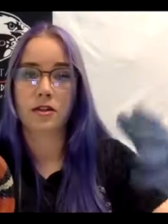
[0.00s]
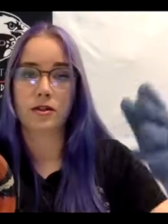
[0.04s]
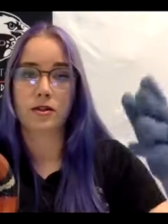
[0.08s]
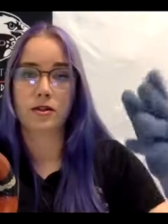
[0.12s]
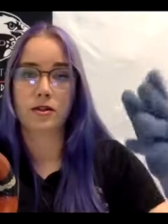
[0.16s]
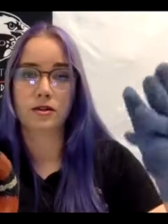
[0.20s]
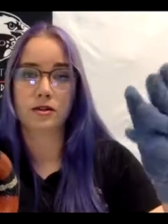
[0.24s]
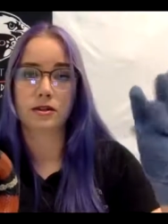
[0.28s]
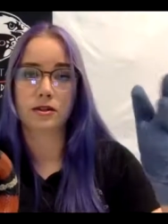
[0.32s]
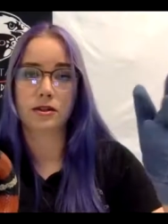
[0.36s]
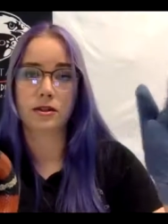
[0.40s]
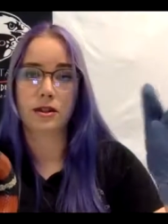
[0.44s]

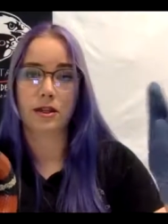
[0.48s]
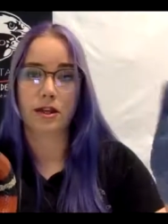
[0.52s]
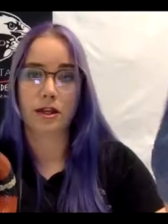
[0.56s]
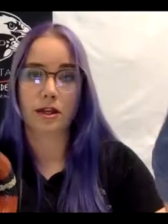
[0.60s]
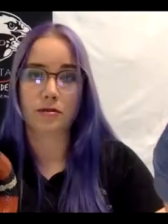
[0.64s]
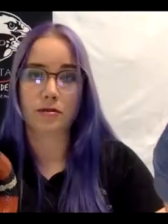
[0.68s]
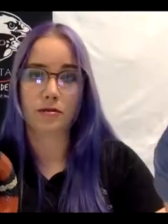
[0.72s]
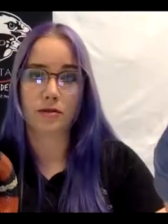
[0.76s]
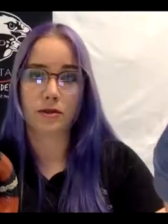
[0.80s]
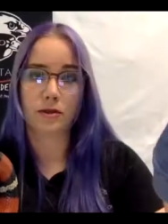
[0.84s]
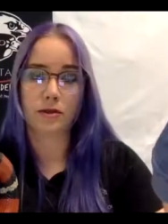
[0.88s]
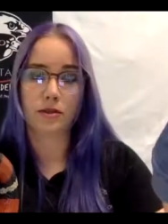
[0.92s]
there's
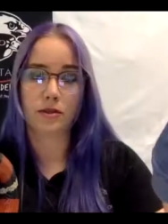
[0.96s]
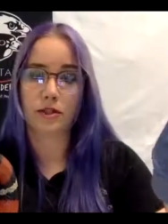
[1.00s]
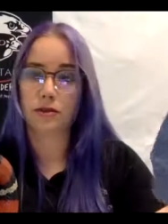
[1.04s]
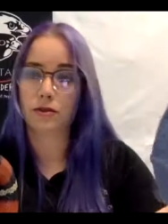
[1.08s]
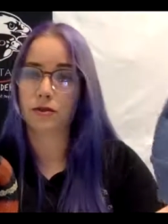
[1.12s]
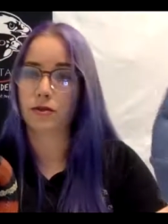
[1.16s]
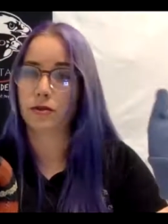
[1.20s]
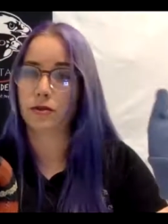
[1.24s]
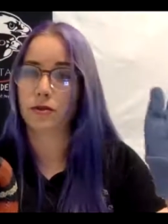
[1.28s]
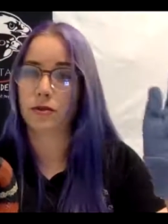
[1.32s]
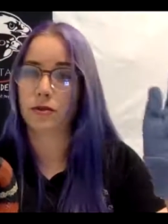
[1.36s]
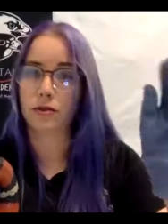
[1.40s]
um, you can just
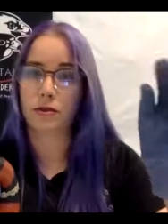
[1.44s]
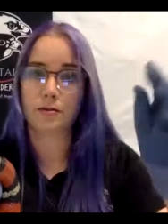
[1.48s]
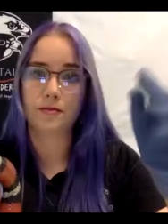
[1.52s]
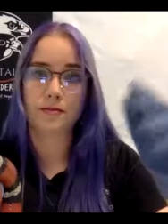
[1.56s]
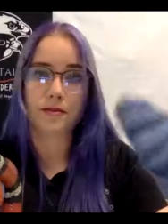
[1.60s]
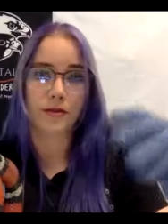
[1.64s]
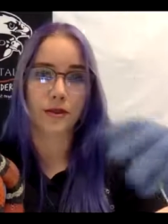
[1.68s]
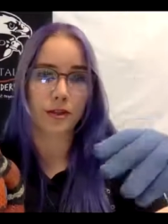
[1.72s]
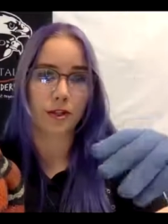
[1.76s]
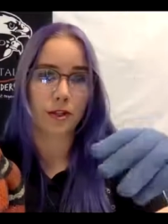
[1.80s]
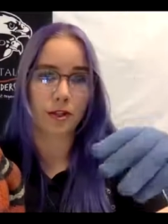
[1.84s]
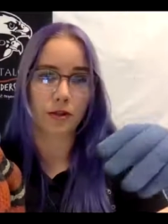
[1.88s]

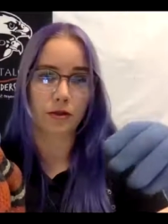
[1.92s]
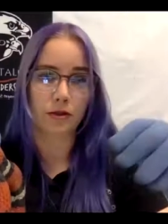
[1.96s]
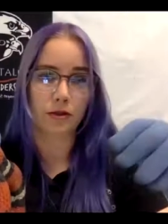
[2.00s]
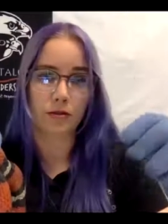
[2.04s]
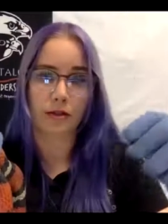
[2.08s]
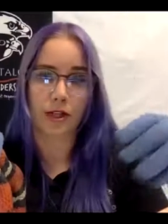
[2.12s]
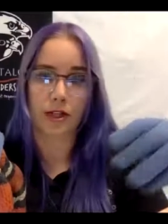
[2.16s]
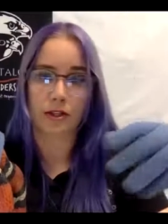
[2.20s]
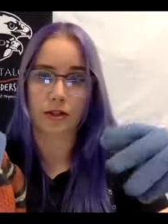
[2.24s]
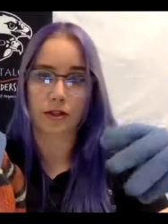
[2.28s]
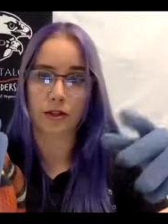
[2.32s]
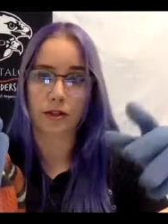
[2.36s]
Google, you know, New
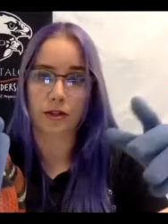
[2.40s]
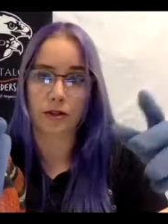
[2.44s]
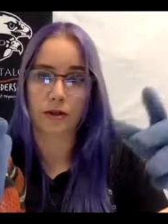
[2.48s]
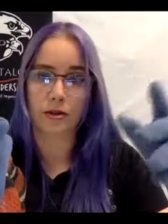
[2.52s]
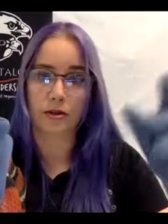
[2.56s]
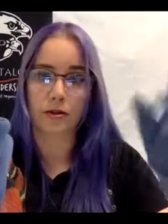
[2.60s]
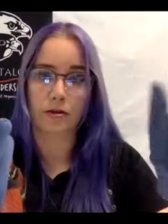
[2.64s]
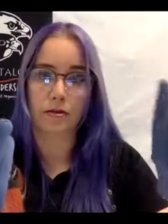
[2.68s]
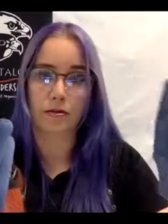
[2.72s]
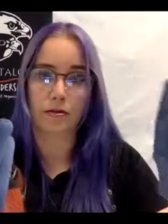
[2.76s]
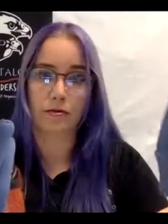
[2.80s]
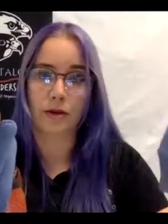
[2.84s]

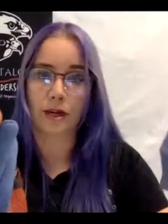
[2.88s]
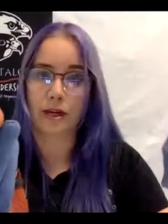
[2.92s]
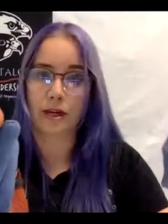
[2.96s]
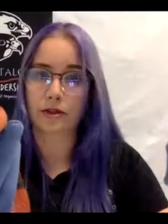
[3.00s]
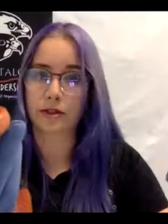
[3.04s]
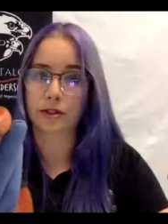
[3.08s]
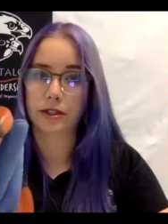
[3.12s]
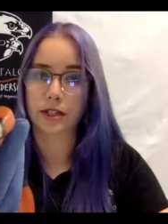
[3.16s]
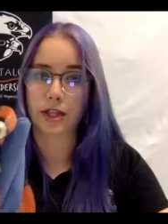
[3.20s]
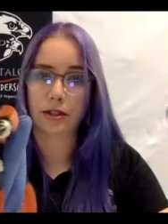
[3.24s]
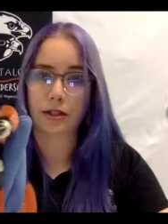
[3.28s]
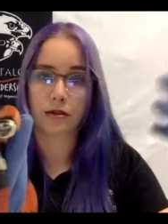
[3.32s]
Mexico
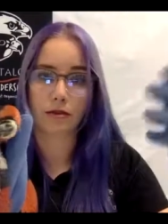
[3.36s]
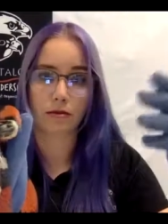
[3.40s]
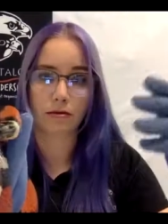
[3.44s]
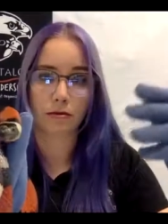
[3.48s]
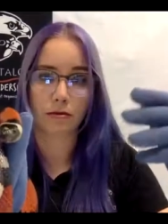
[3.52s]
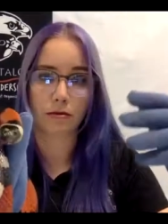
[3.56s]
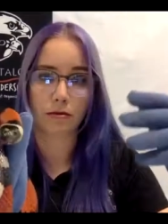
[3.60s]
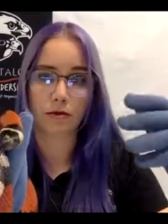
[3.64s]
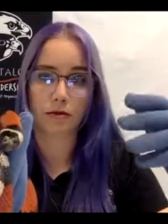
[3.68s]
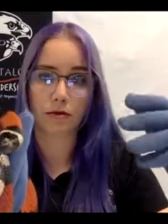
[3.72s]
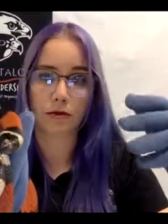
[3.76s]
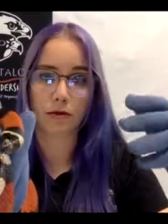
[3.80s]
rattlesnake
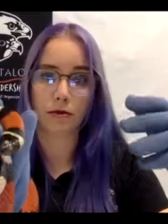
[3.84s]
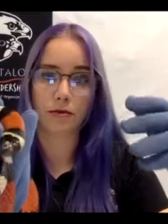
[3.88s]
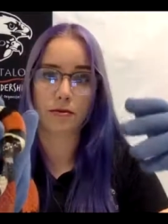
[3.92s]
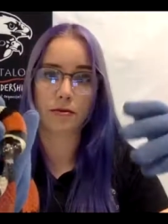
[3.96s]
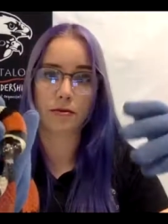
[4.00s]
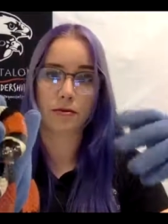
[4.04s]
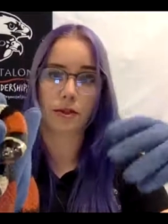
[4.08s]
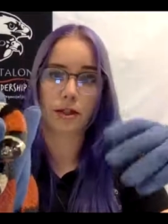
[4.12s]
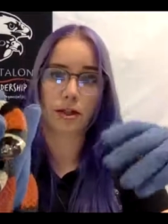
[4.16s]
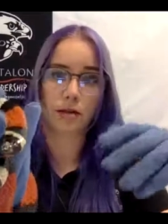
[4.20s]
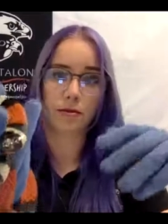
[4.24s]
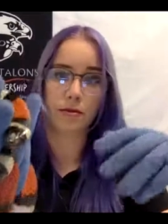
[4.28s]

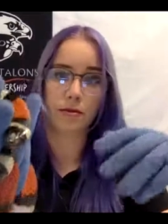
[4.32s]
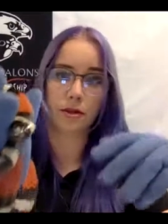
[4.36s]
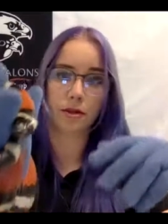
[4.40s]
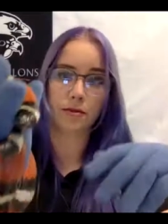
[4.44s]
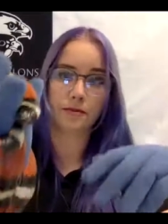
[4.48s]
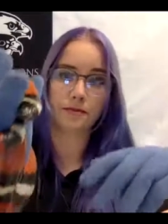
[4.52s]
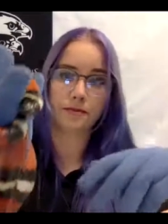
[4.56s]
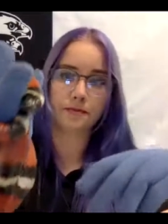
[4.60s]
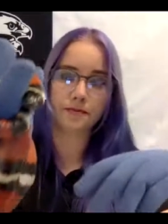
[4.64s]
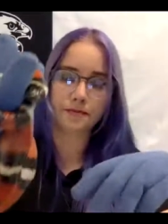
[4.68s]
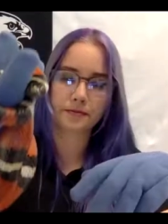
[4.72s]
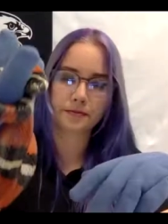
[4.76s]
removal
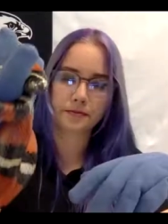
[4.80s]
number,